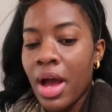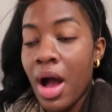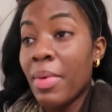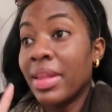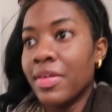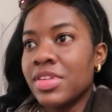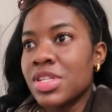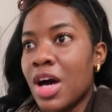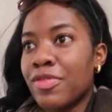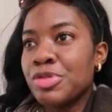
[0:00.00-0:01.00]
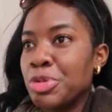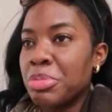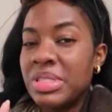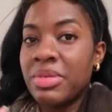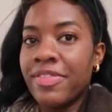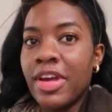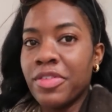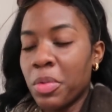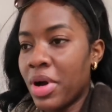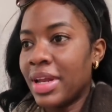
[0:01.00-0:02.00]
I love this conference room. It's my
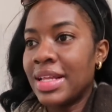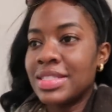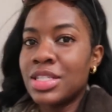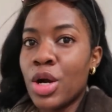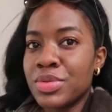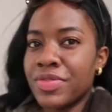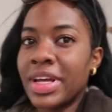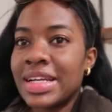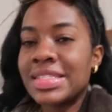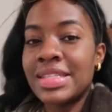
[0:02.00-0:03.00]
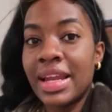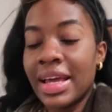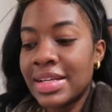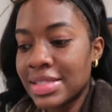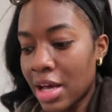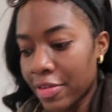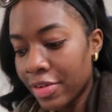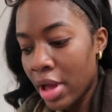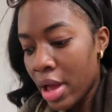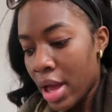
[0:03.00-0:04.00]
favorite one in terms of like aesthetic and stuff.